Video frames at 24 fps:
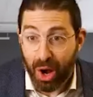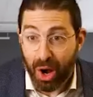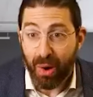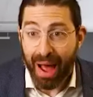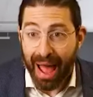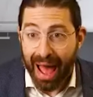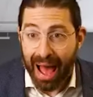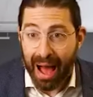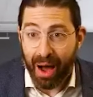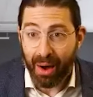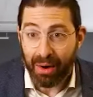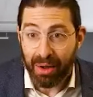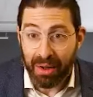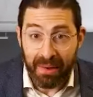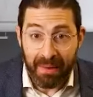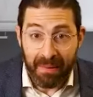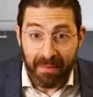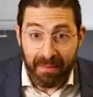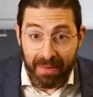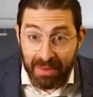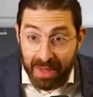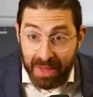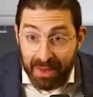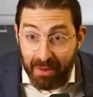go out,
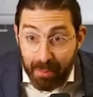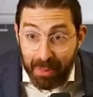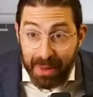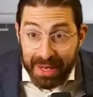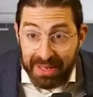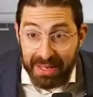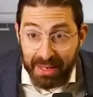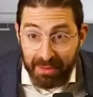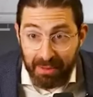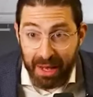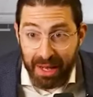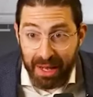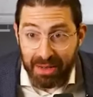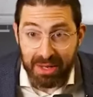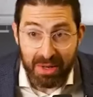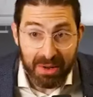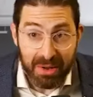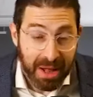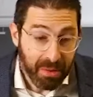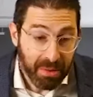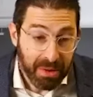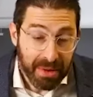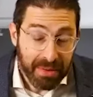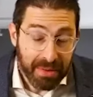mm-hmm. they have a piece of it. So
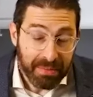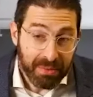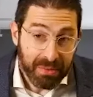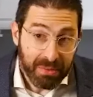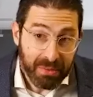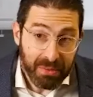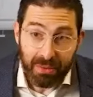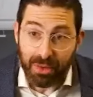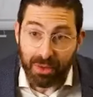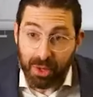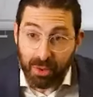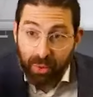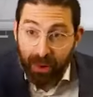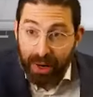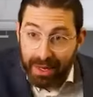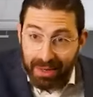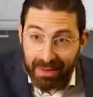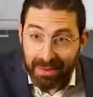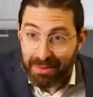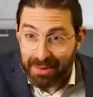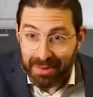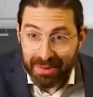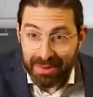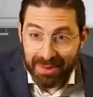now, do you
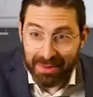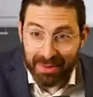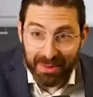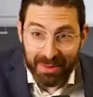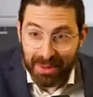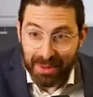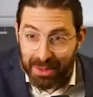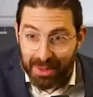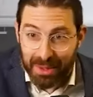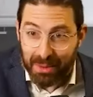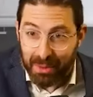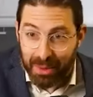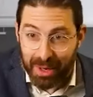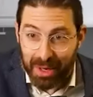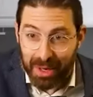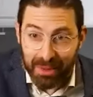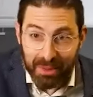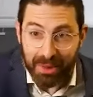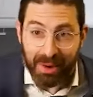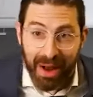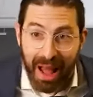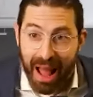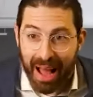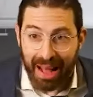want do you want
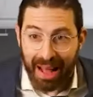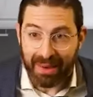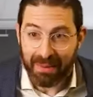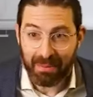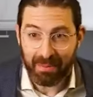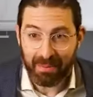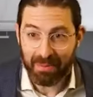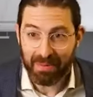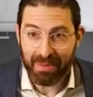to do it or not?